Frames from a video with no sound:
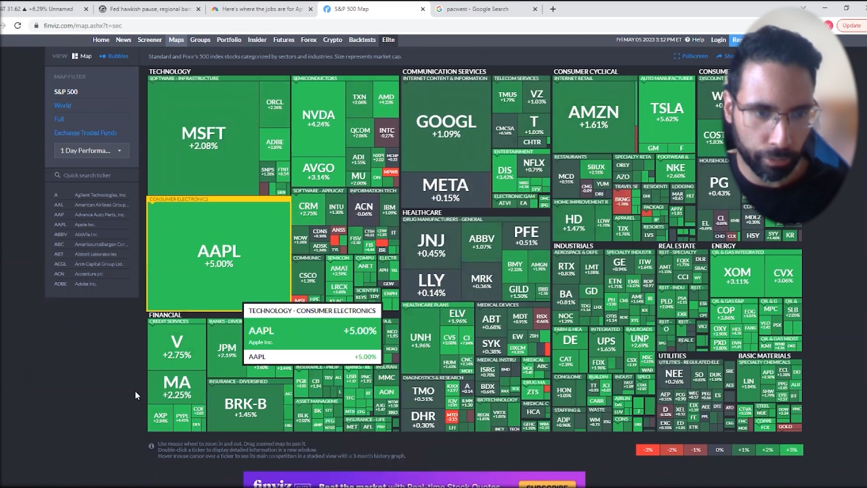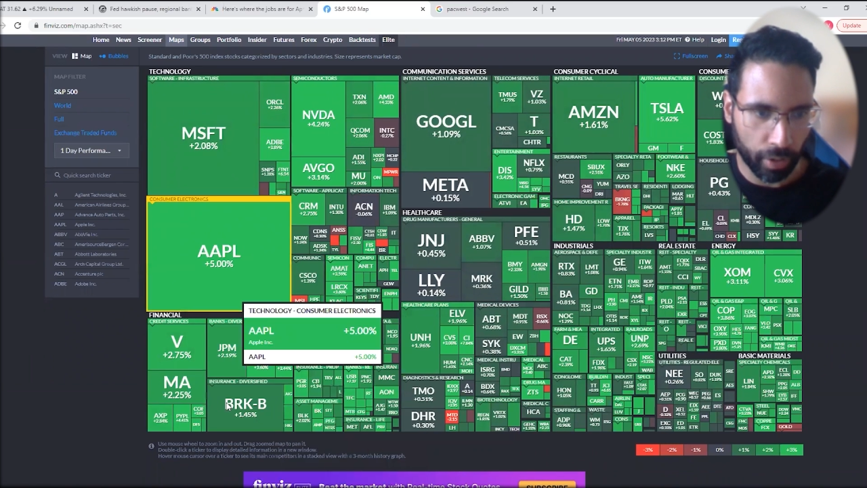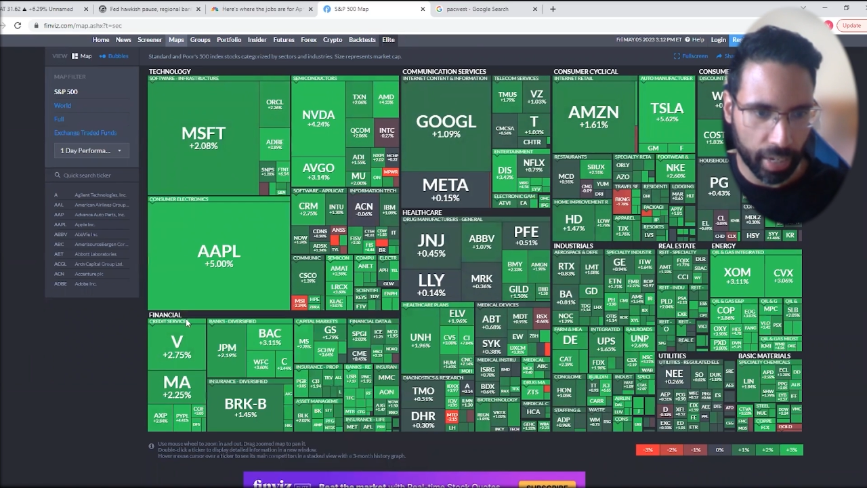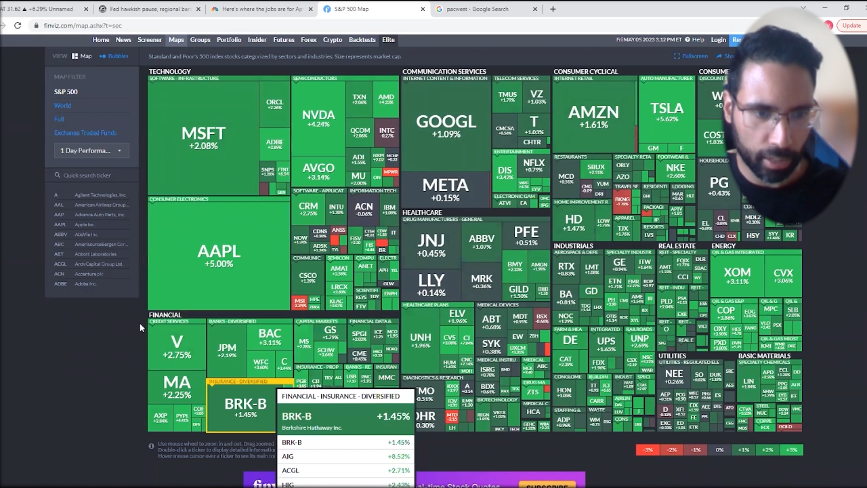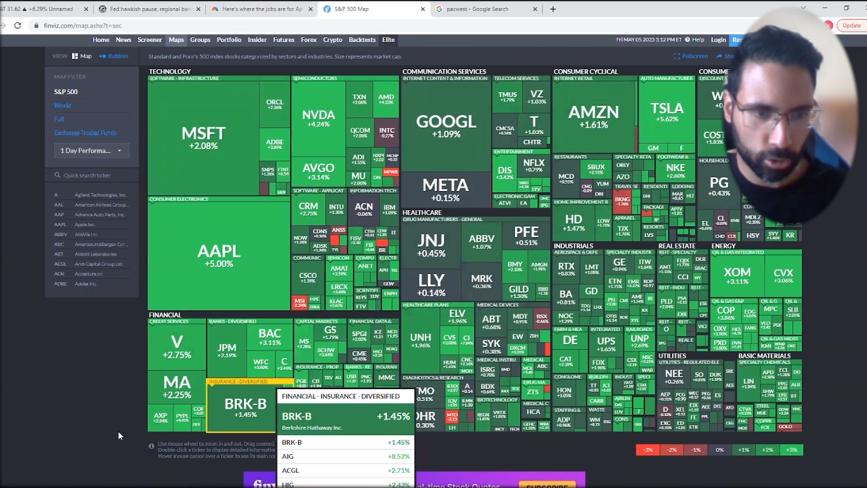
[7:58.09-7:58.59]

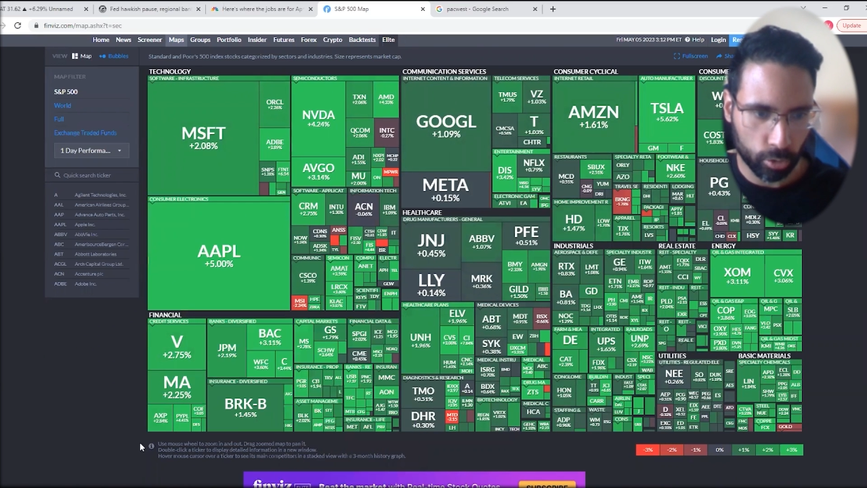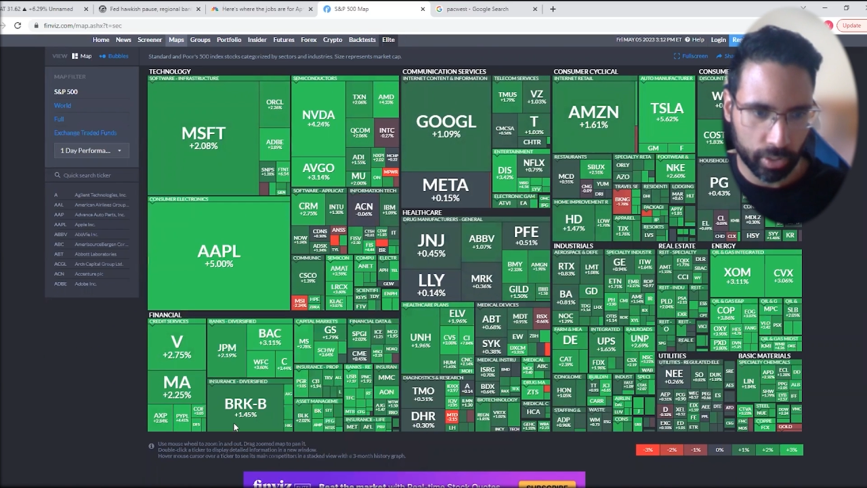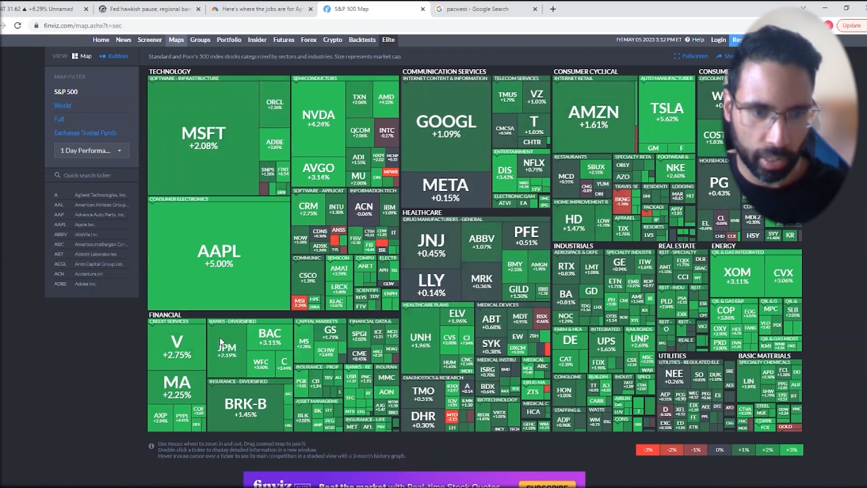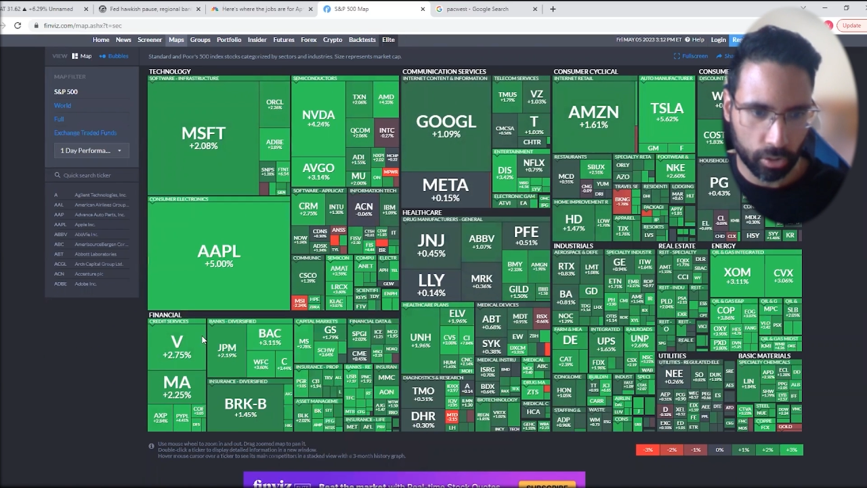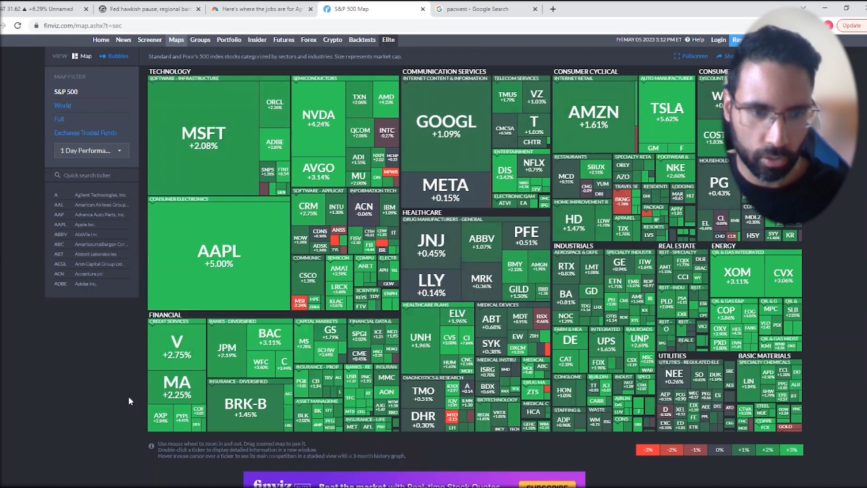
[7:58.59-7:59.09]
financial
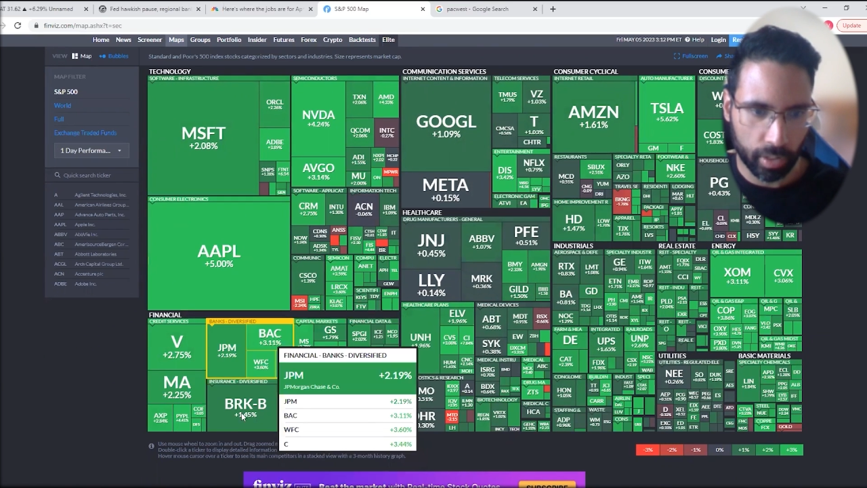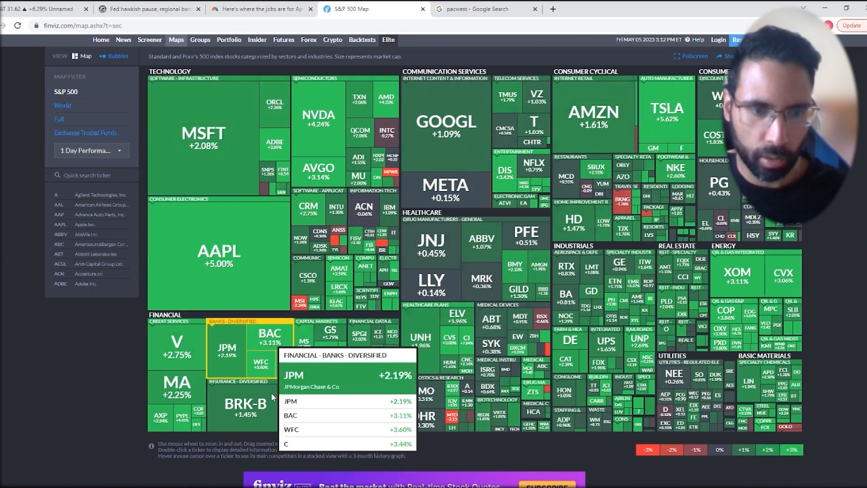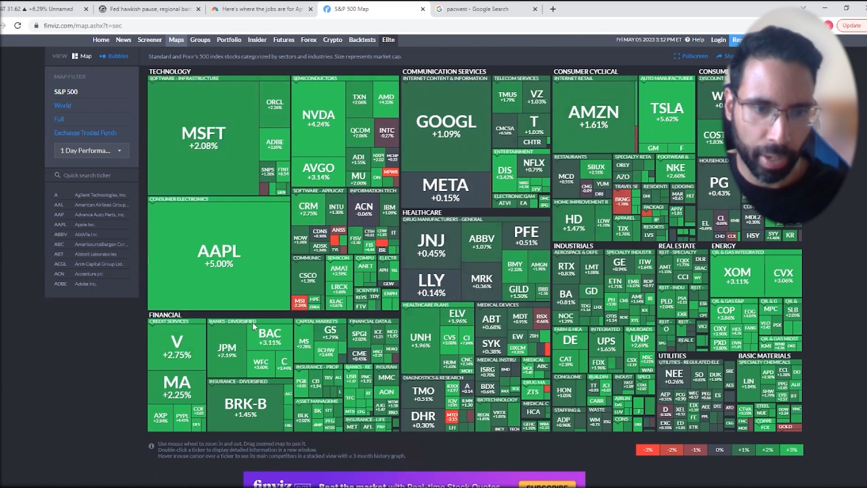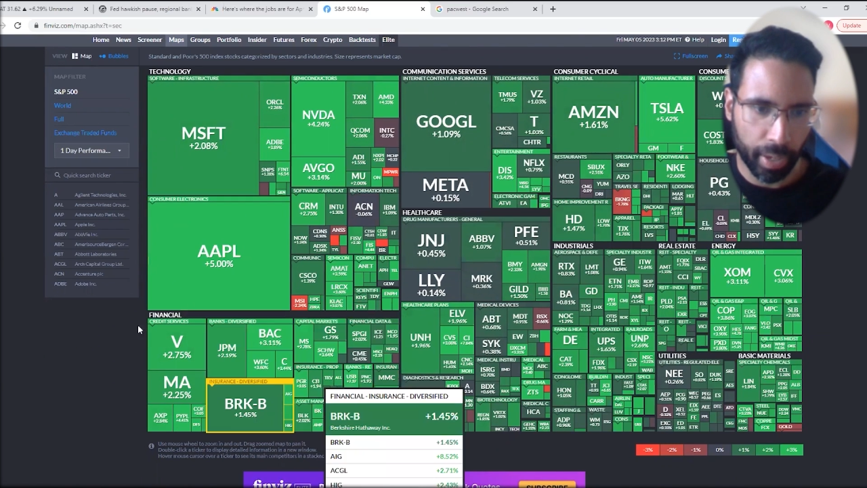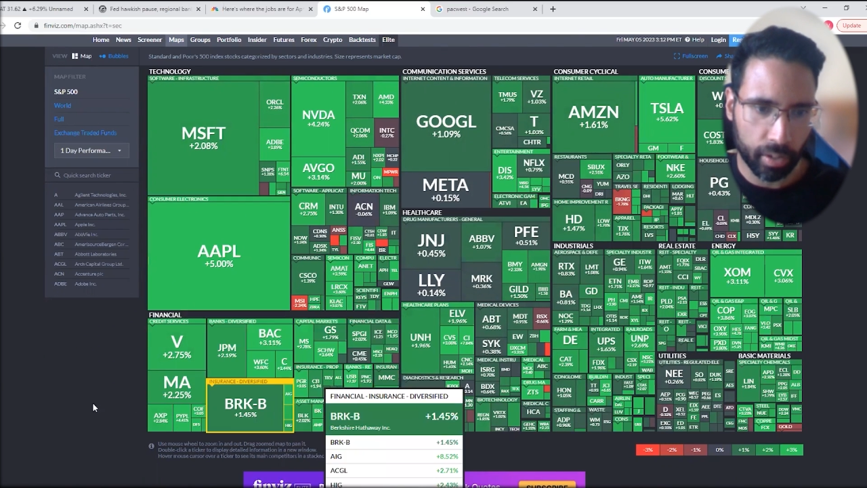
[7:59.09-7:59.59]
sectors and the
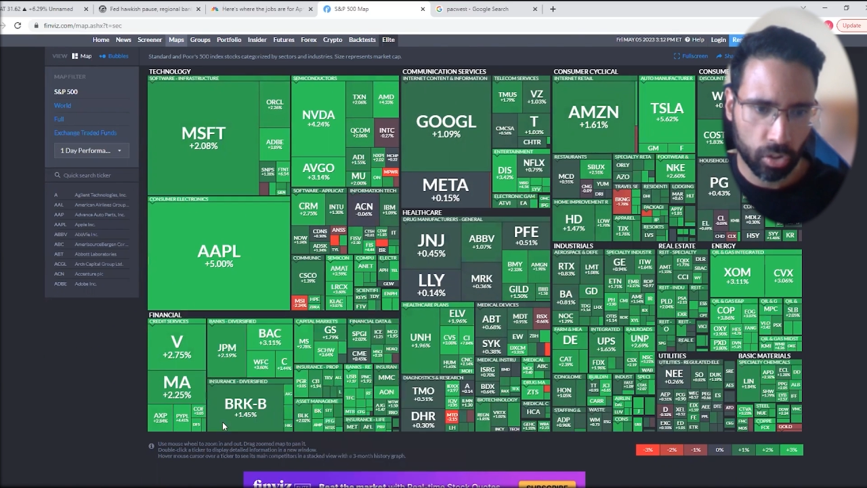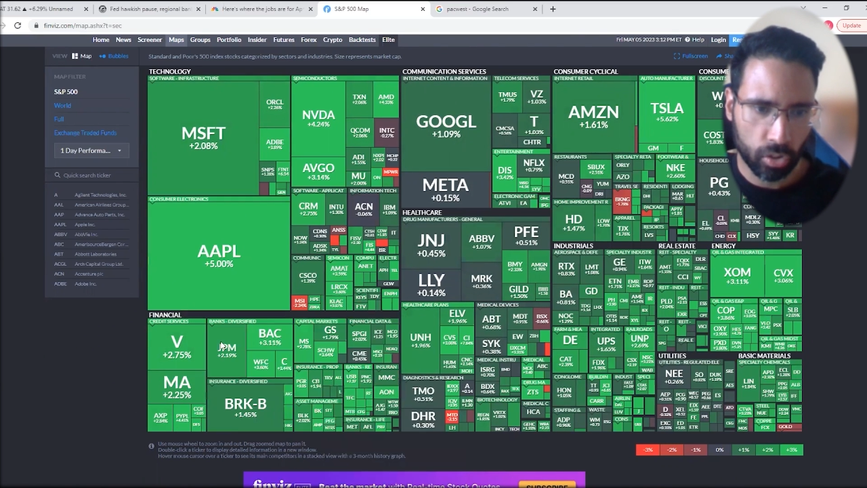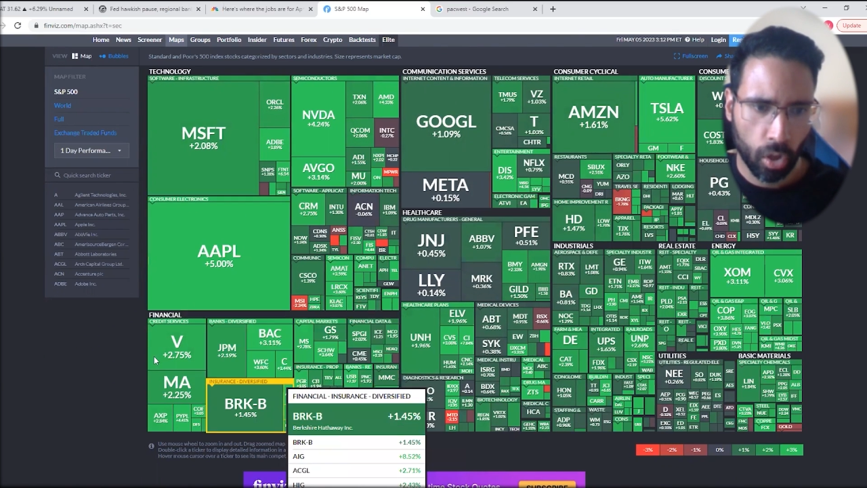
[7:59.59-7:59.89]
banks,